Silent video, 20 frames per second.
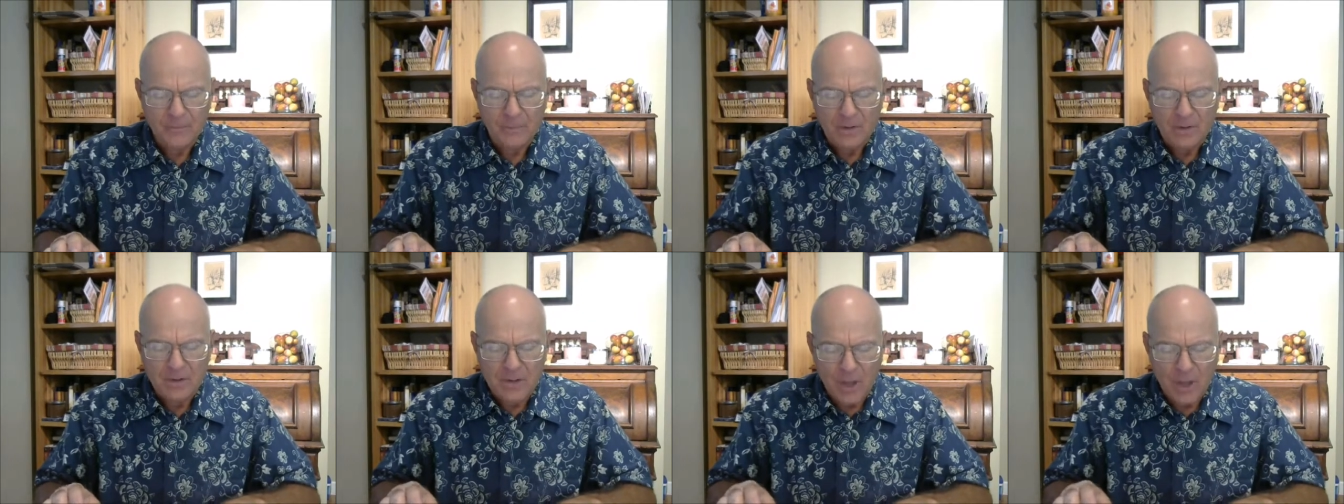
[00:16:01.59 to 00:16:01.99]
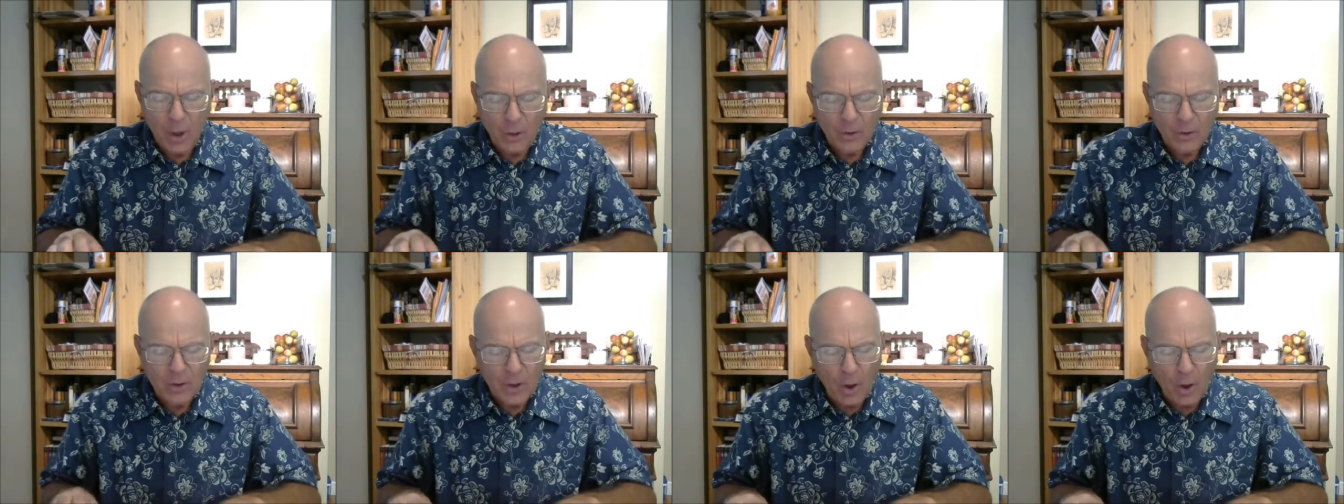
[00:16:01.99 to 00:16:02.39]

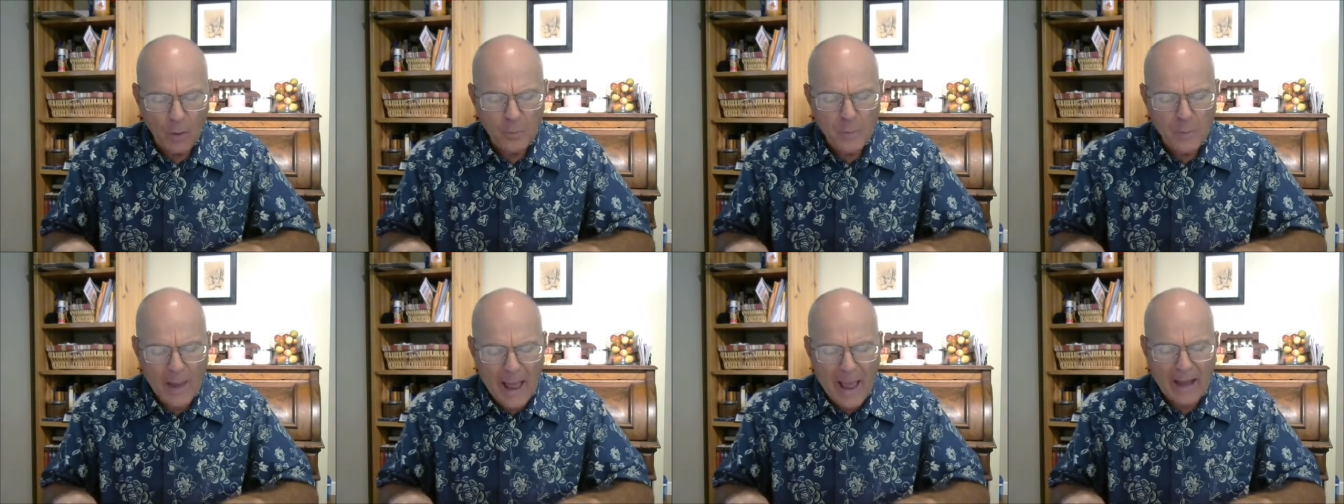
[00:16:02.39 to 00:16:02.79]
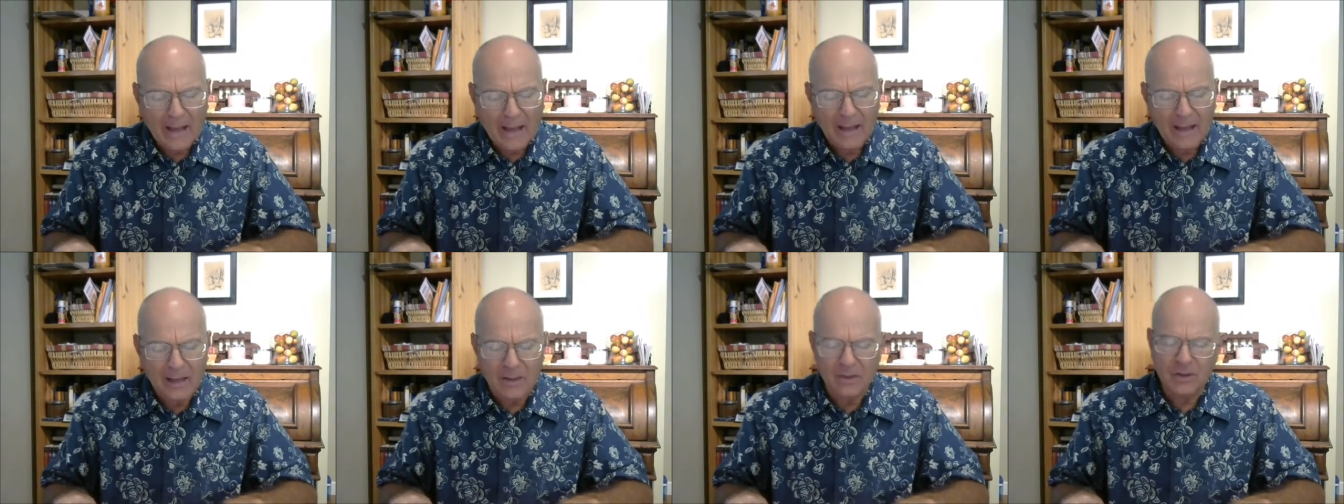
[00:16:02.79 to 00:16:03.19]
Don't go
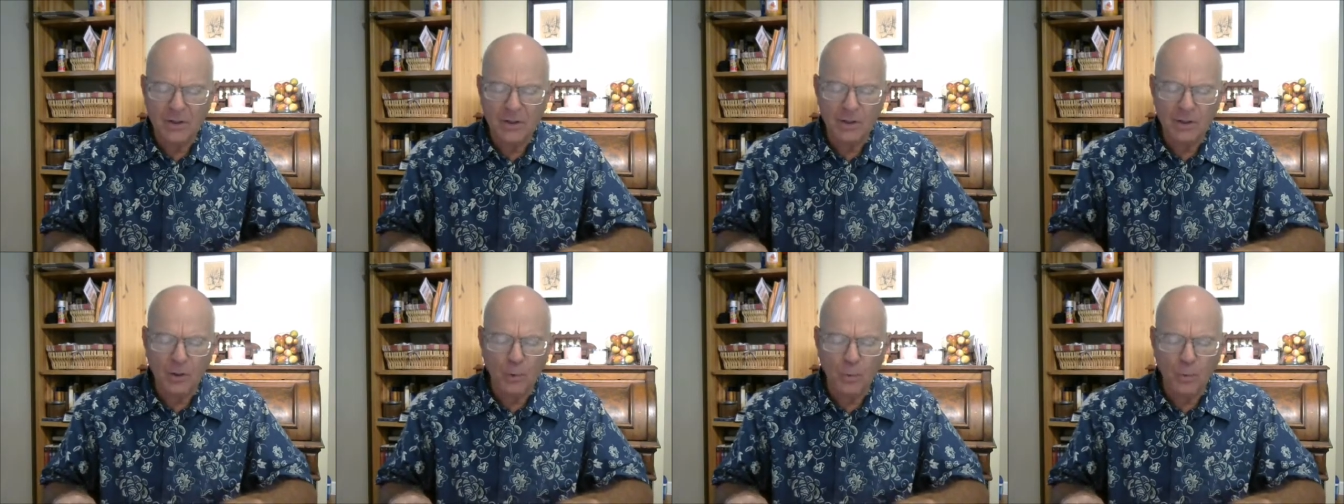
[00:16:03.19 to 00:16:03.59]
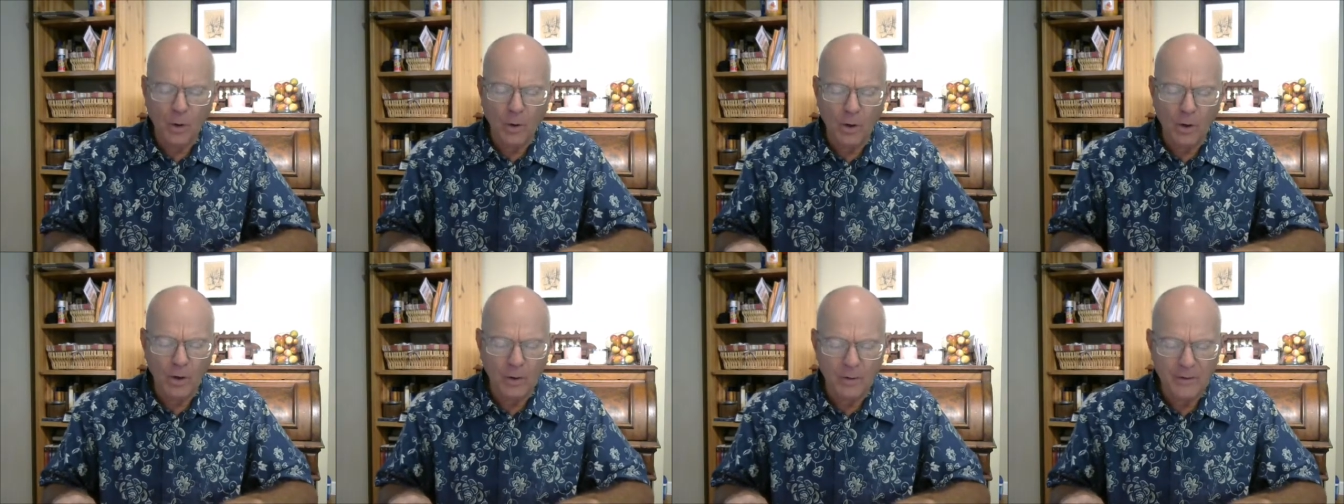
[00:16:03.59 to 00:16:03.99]
back into the
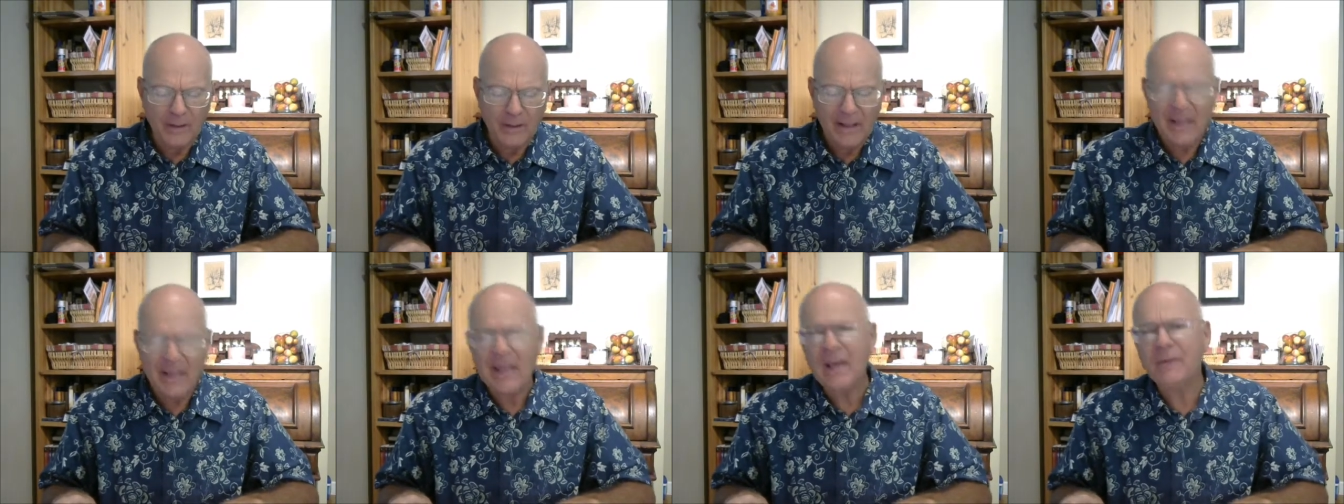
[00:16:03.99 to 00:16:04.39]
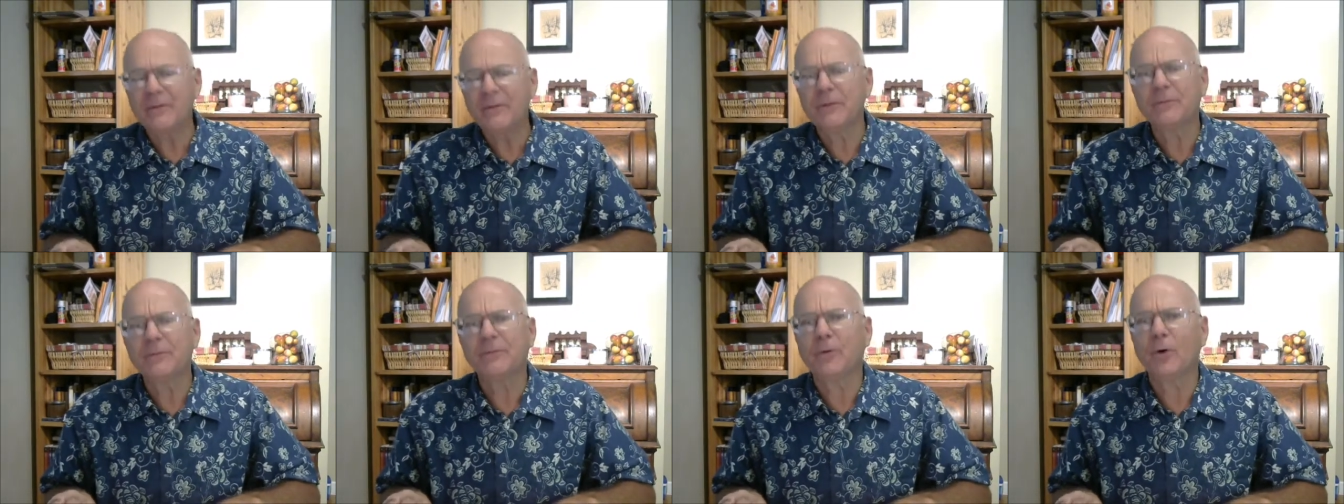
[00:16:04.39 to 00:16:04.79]
world
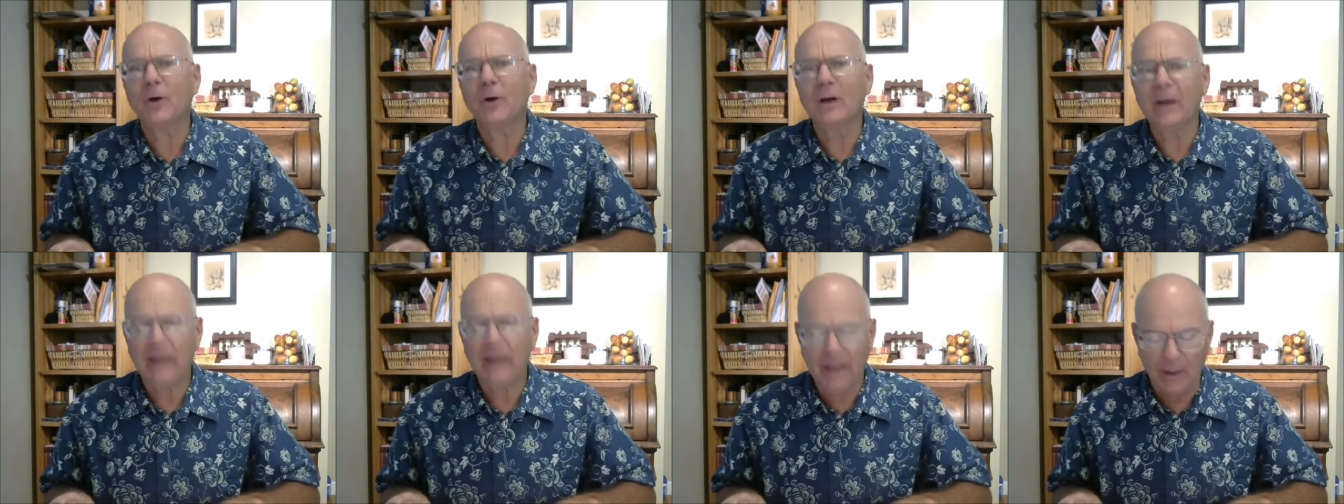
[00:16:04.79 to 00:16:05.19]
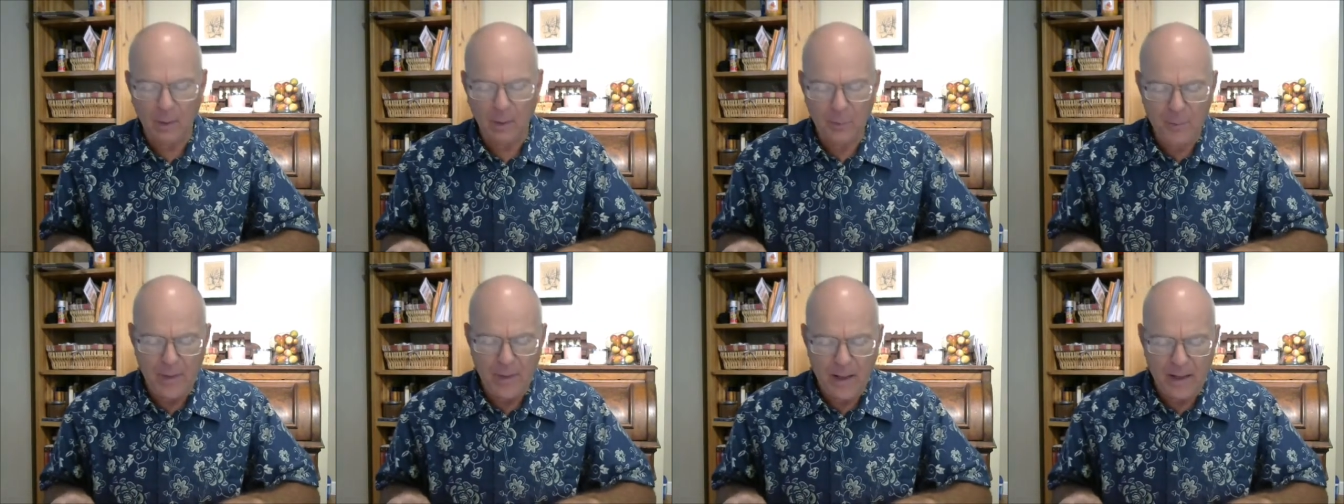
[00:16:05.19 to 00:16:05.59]
even for a little
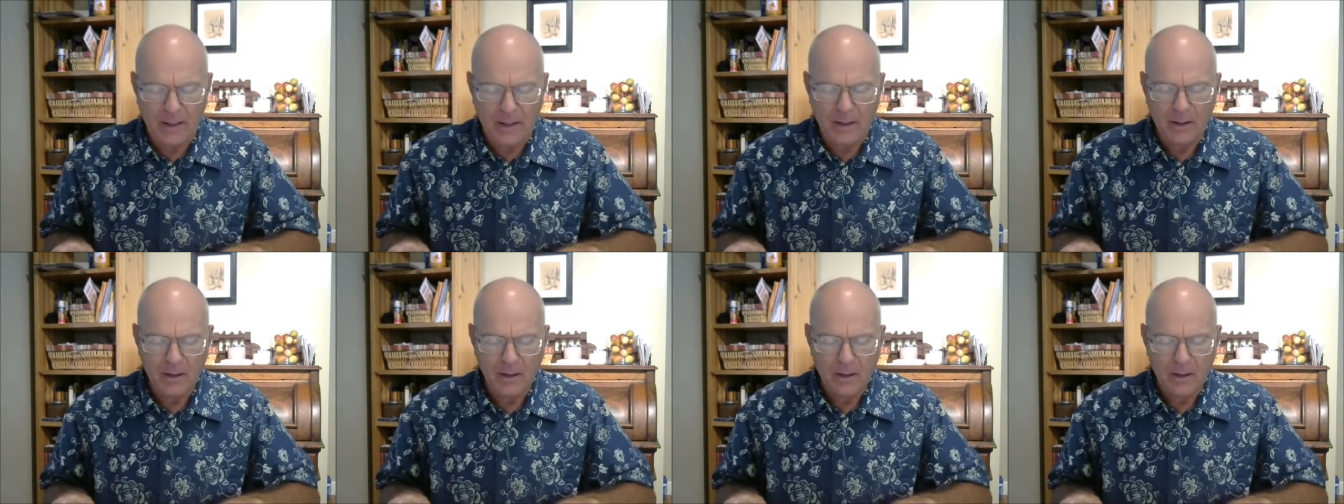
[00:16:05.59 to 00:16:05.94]
bit,